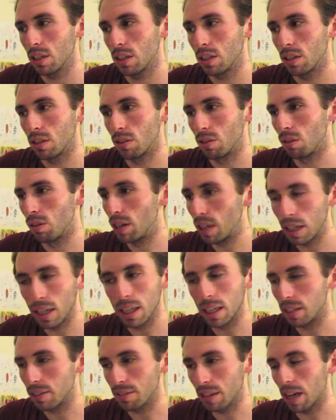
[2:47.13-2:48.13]
really
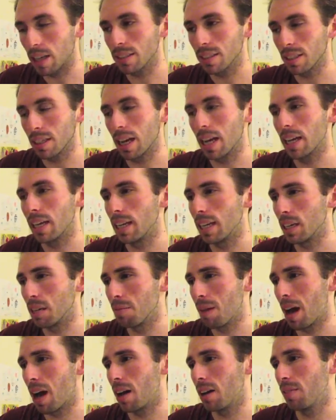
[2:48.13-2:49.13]
fascinating
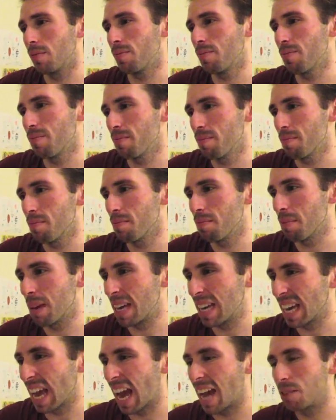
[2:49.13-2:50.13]
about being
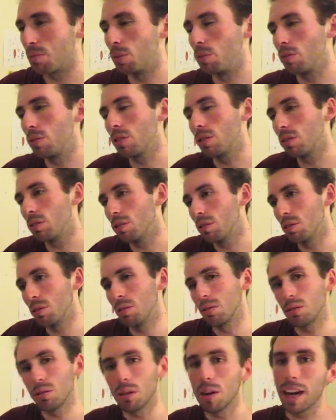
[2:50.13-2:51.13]
able to
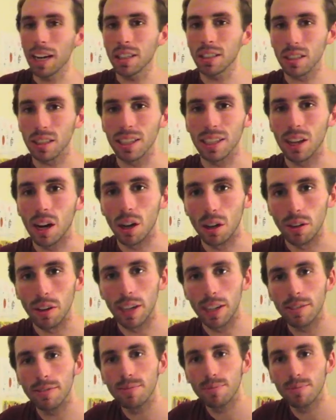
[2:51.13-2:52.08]
actually go there.